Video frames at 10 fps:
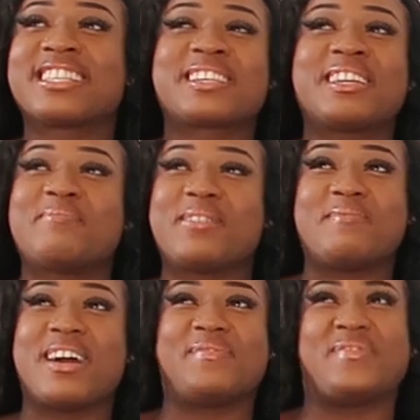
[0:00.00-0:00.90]
that's gonna be
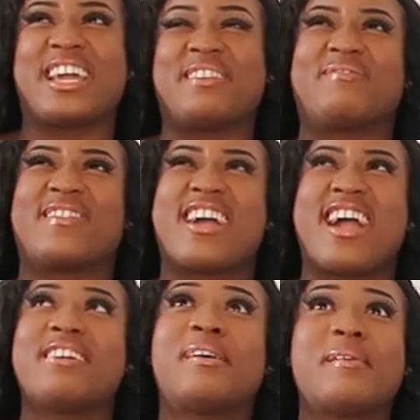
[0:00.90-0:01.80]
my
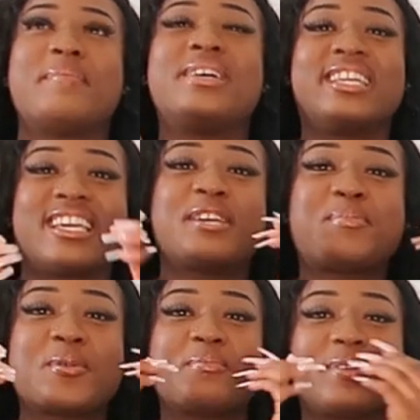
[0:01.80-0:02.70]
favourite. And I'm a minute,
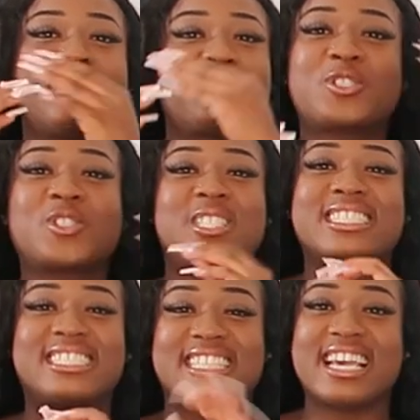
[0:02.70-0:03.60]
keep you up in it. Shh,
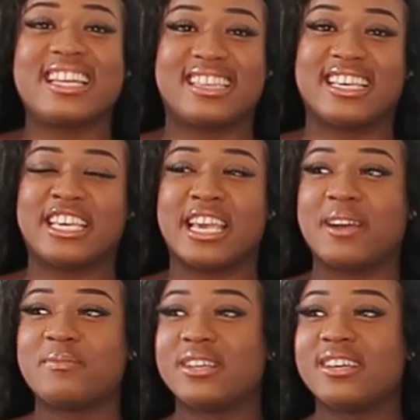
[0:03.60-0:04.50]
don't say anything yet.